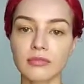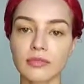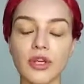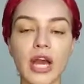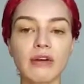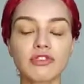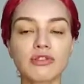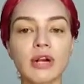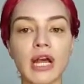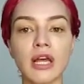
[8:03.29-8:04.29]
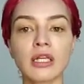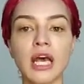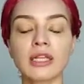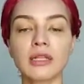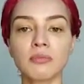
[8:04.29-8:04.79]
You have to run
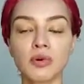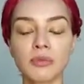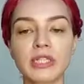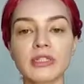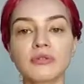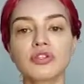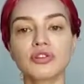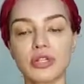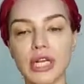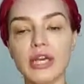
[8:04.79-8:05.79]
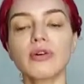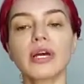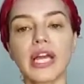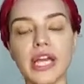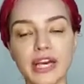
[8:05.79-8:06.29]
at the moment in which you're like,
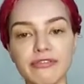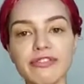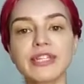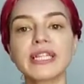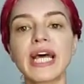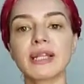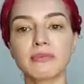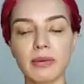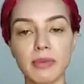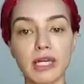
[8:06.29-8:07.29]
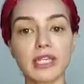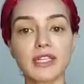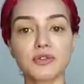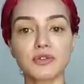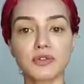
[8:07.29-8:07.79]
okay, I feel that my body
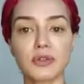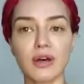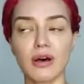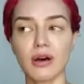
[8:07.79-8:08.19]
is